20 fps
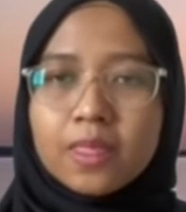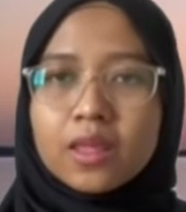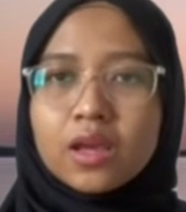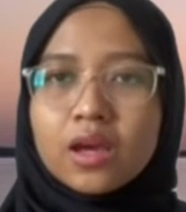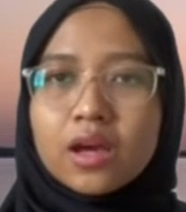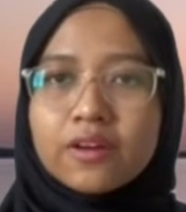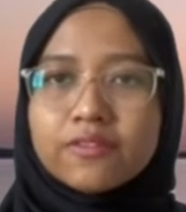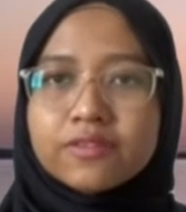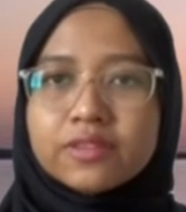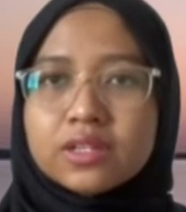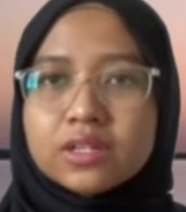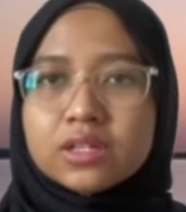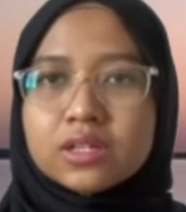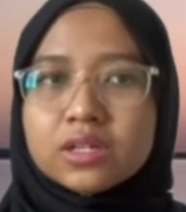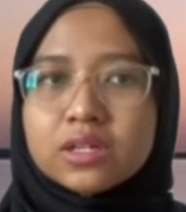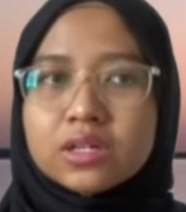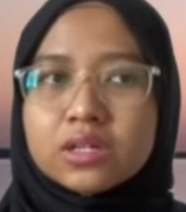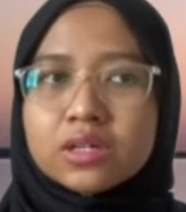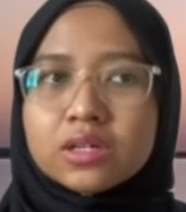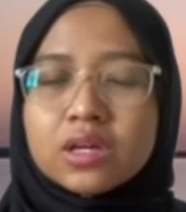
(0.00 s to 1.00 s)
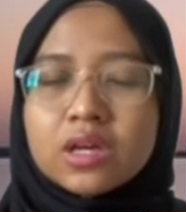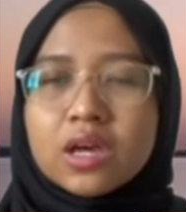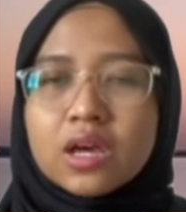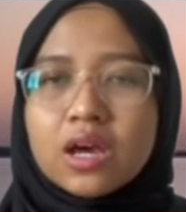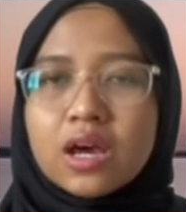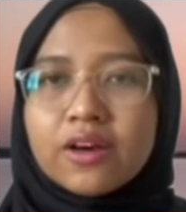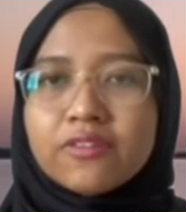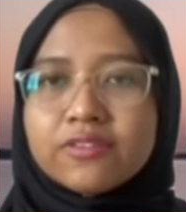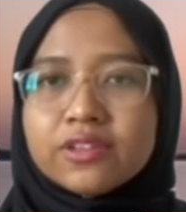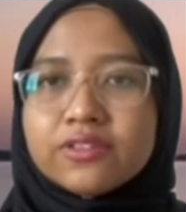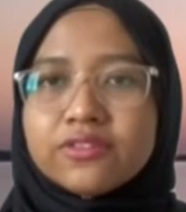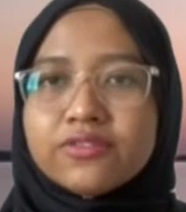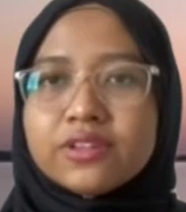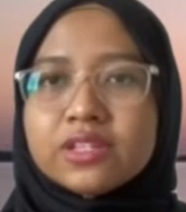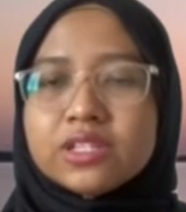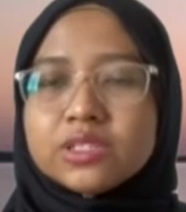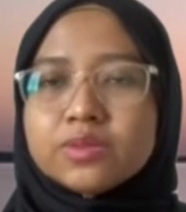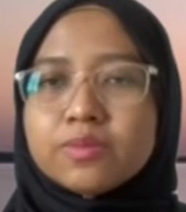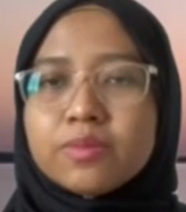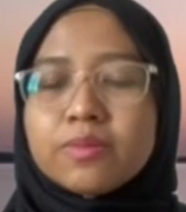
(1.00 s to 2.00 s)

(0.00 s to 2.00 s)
After finish